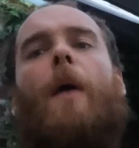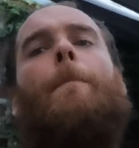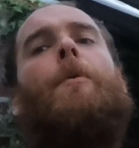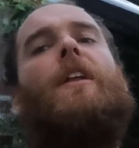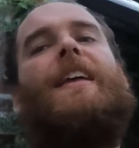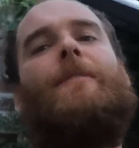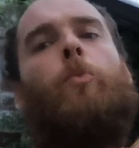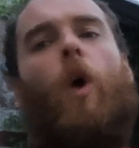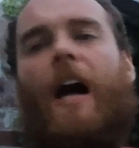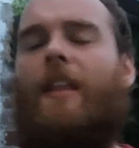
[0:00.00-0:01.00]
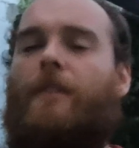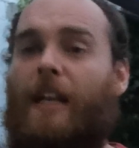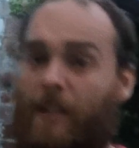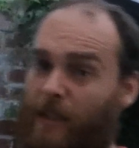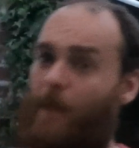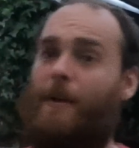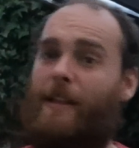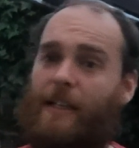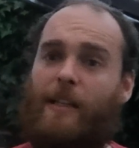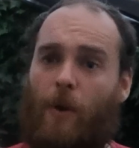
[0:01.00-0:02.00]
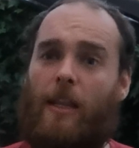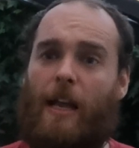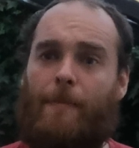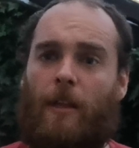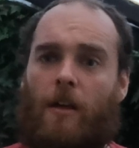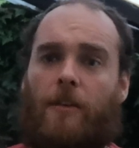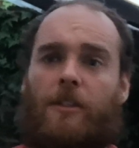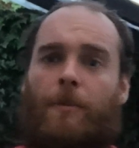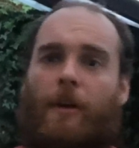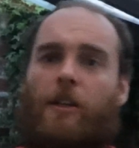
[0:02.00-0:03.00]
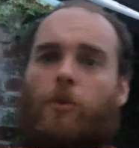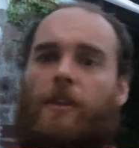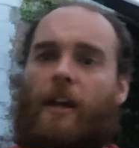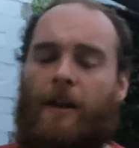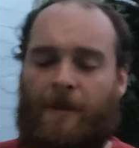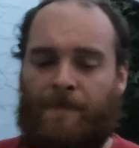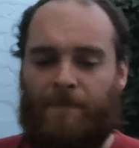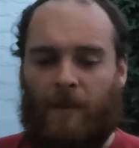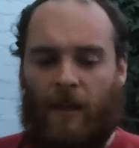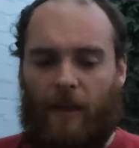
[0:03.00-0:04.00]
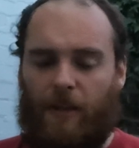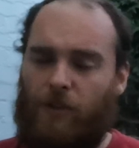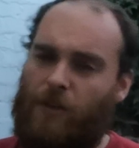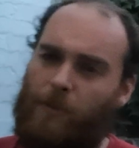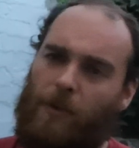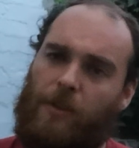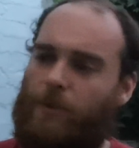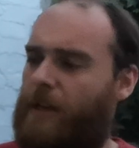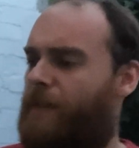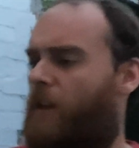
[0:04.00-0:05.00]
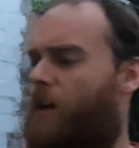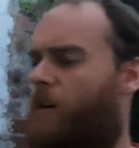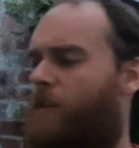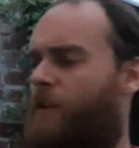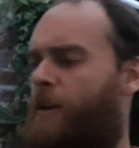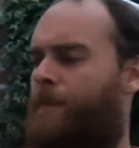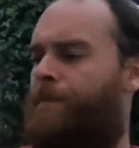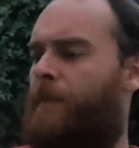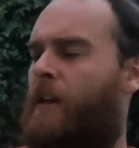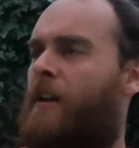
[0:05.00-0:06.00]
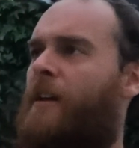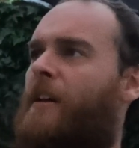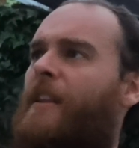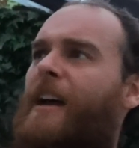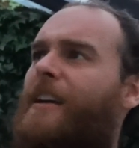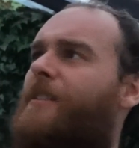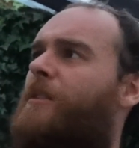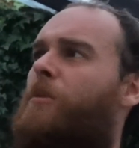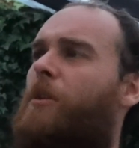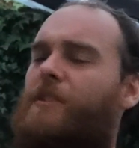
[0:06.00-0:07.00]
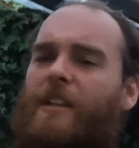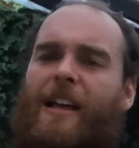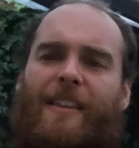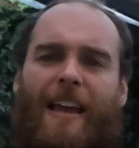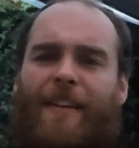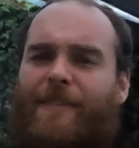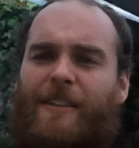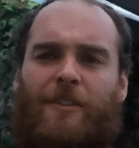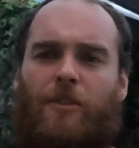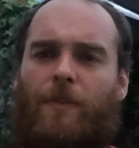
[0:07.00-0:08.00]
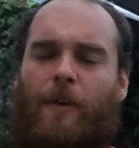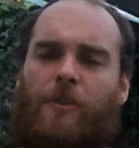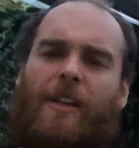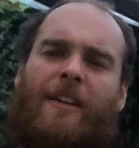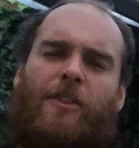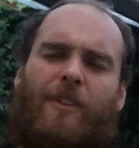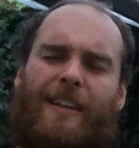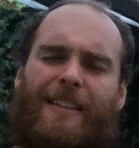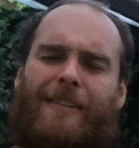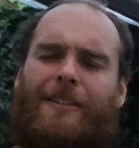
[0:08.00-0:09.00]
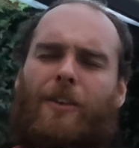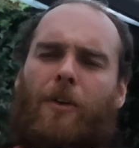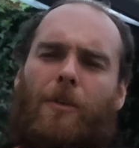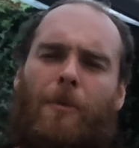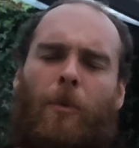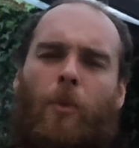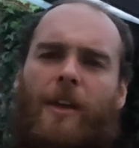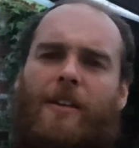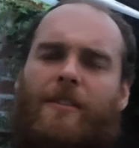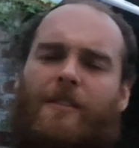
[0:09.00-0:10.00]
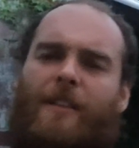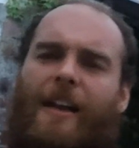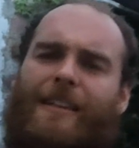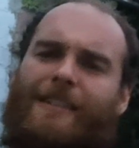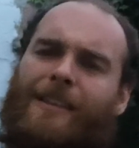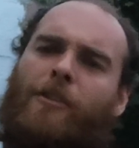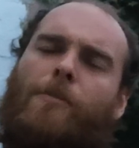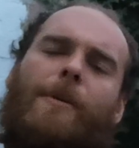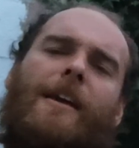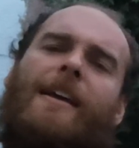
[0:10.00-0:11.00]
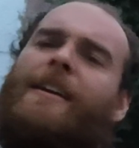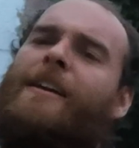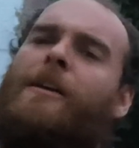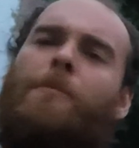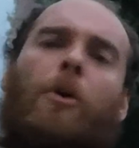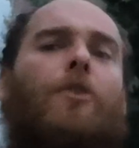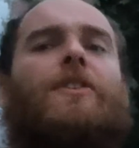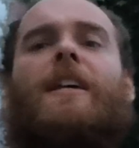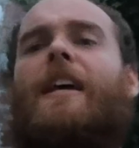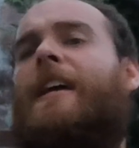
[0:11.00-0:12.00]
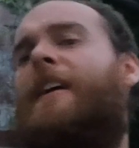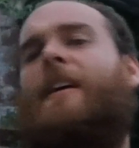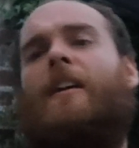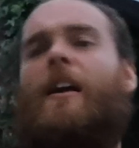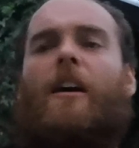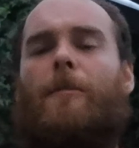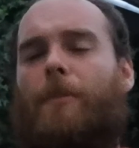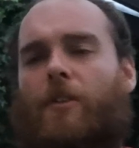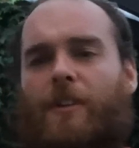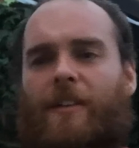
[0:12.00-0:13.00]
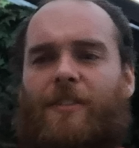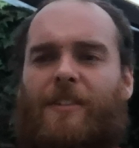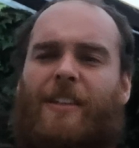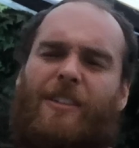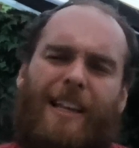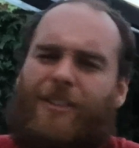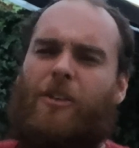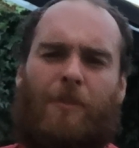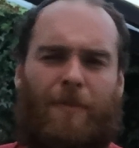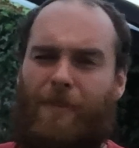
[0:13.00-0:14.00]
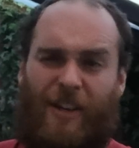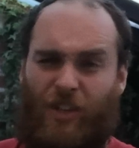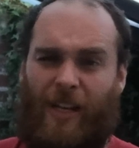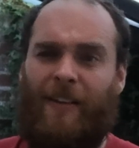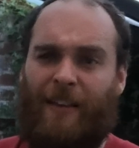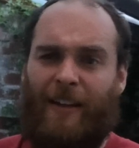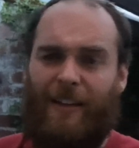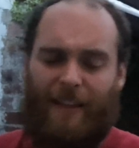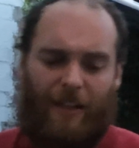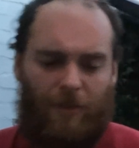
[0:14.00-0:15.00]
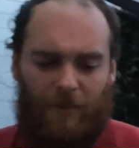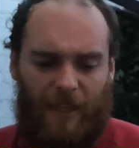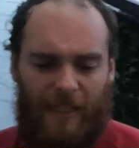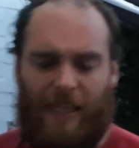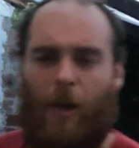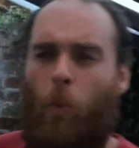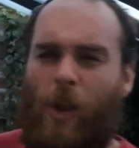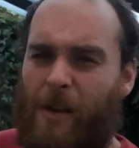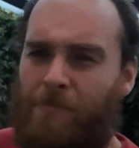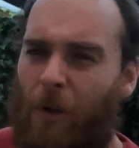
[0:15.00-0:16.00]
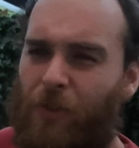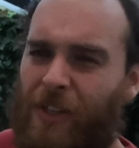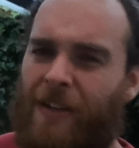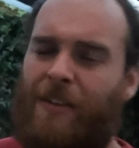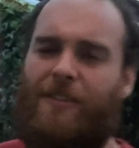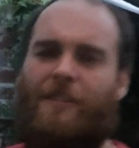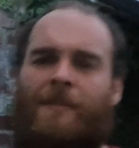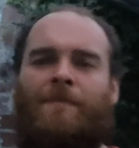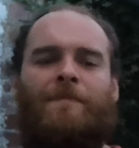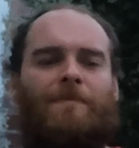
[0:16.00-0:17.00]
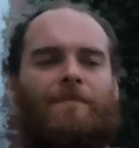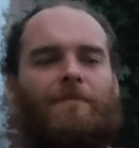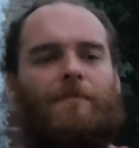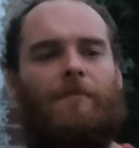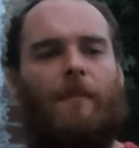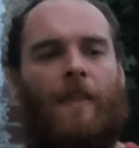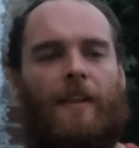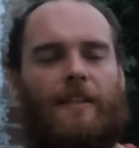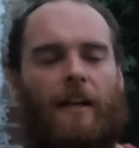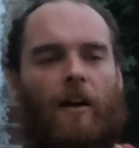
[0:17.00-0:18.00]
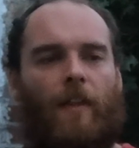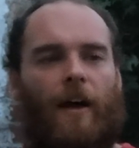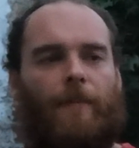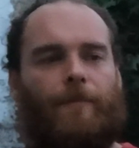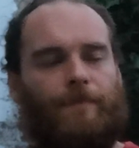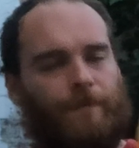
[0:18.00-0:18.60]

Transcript: But that's how I like my lagers, to be honest with you. There's nothing worse than when you have a lager in... Like the ones that, like the Effies and stuff I was drinking, and you drink it, it's like this horrible, weird, like syrupy, putty, cardboardiness, and that's not refreshing. Like, don't say it's like a weird maltiness. And this ain't got that.